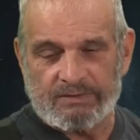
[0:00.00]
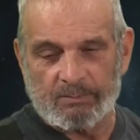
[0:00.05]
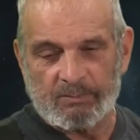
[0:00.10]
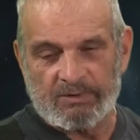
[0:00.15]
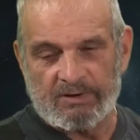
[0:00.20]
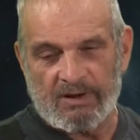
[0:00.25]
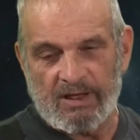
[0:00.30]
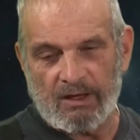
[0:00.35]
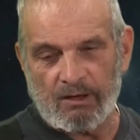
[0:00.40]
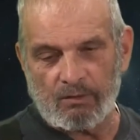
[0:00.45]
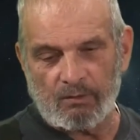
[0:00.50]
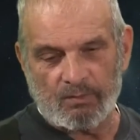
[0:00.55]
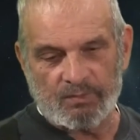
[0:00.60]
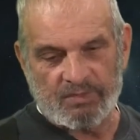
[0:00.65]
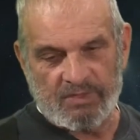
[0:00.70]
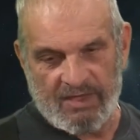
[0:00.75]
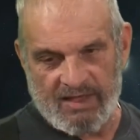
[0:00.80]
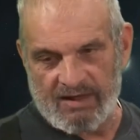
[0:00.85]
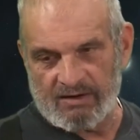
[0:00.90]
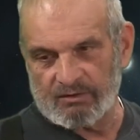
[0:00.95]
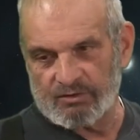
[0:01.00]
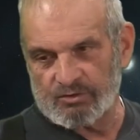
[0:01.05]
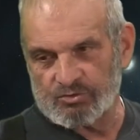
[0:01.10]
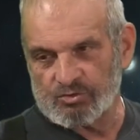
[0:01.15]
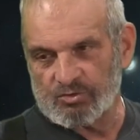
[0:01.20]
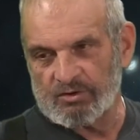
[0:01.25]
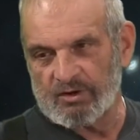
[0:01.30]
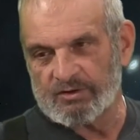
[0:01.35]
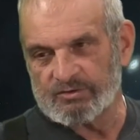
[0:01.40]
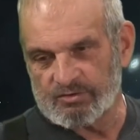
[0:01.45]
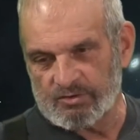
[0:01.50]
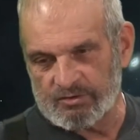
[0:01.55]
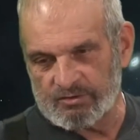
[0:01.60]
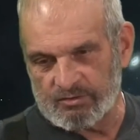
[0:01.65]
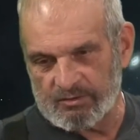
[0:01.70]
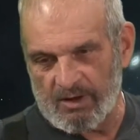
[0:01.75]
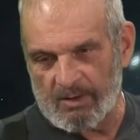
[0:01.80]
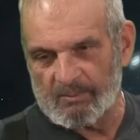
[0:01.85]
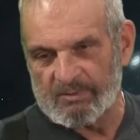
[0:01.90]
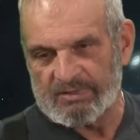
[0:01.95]
I mean, now the aliens are allegedly
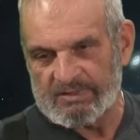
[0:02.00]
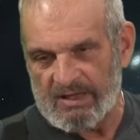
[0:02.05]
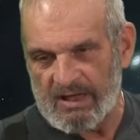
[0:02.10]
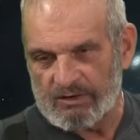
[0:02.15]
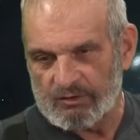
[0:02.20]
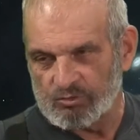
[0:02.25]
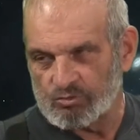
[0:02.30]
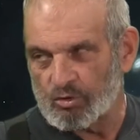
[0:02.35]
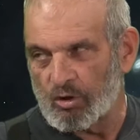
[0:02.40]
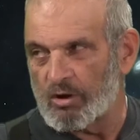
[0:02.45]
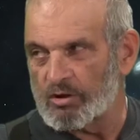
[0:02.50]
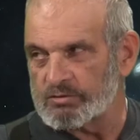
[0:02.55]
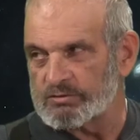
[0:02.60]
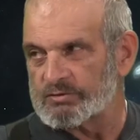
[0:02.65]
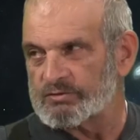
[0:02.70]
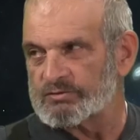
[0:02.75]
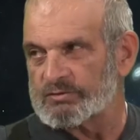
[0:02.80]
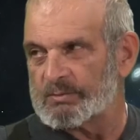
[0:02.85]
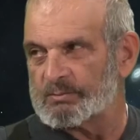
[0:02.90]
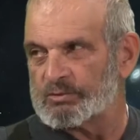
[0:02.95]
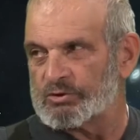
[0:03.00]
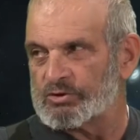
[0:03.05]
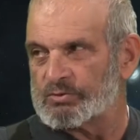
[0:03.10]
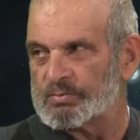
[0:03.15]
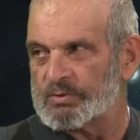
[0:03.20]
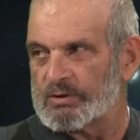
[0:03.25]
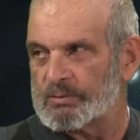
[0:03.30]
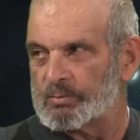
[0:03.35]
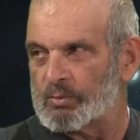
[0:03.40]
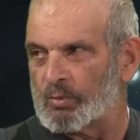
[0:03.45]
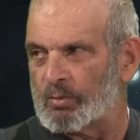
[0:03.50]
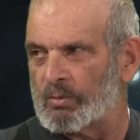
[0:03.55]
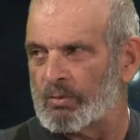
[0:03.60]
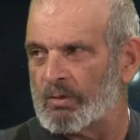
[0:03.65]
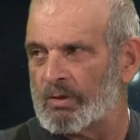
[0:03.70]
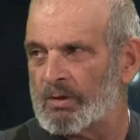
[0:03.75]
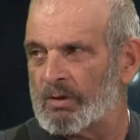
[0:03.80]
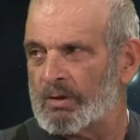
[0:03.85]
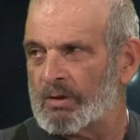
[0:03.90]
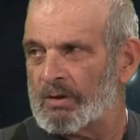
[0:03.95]
coming down and talking to some of these people.
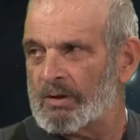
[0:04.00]
Mm-hmm.